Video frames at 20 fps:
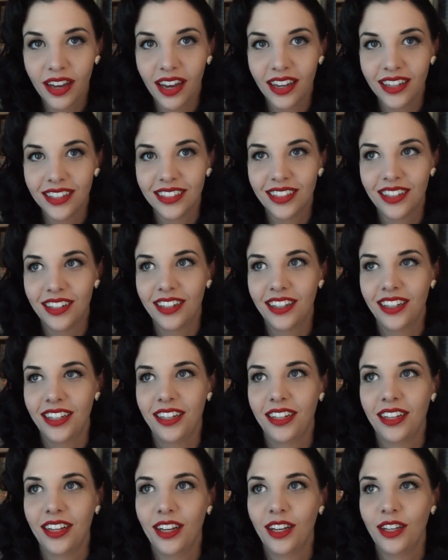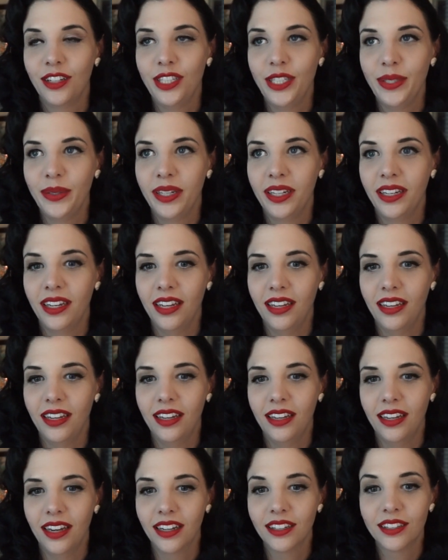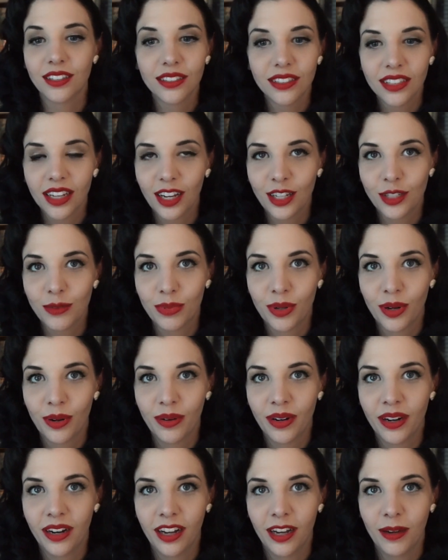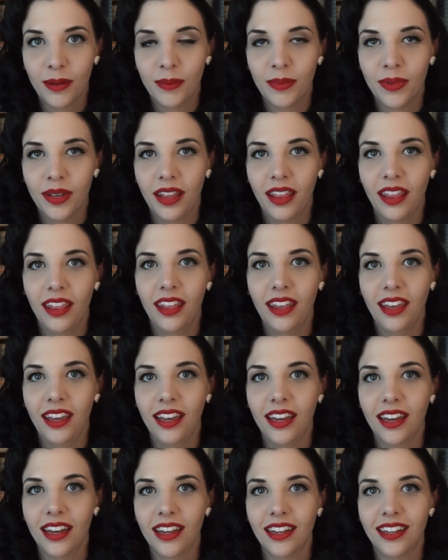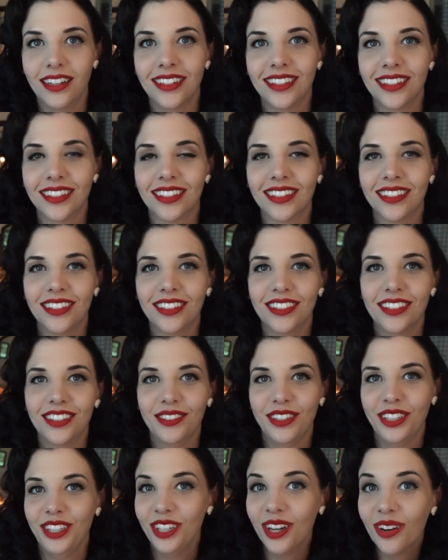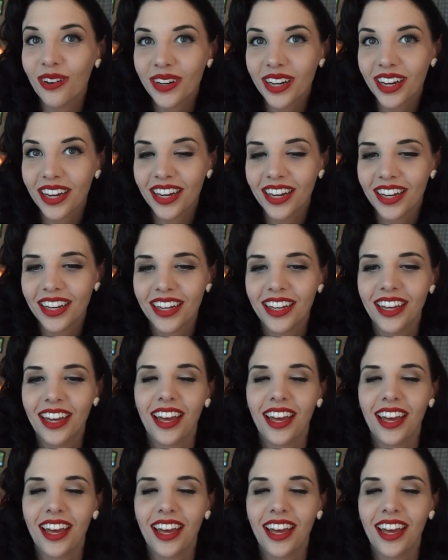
I started doing a exercise program and doing yoga,